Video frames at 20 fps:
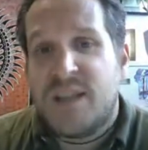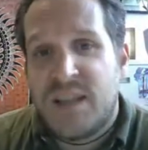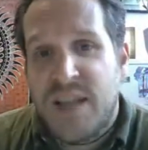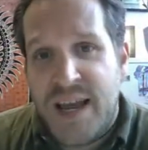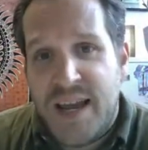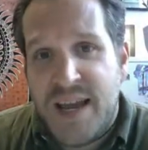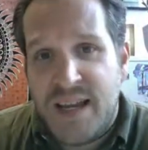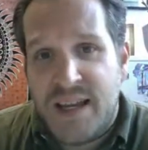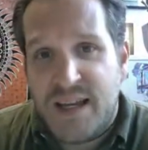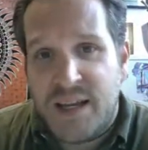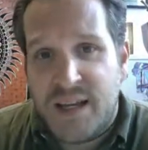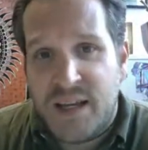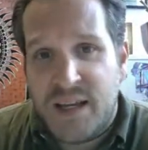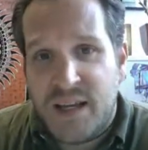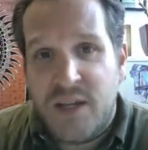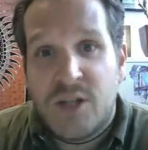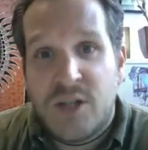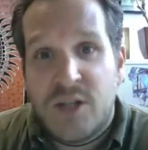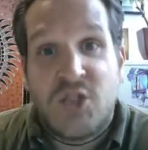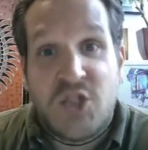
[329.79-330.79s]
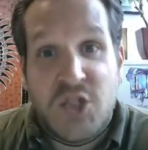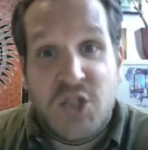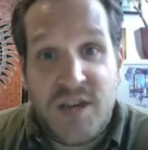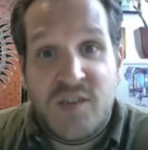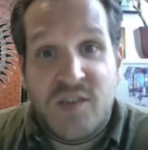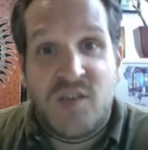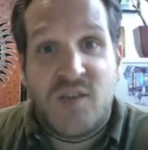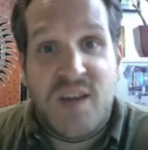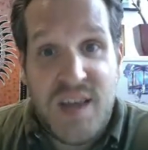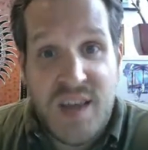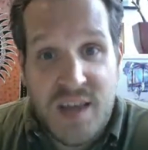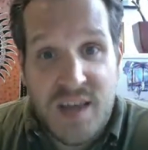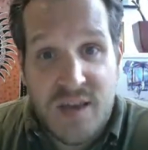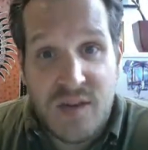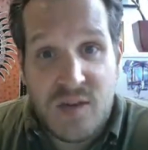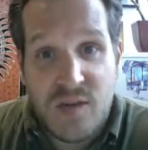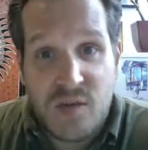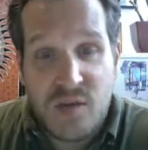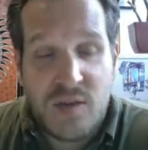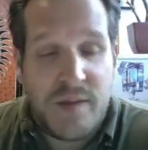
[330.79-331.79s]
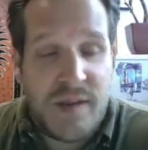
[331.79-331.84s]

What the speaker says: lightning just is,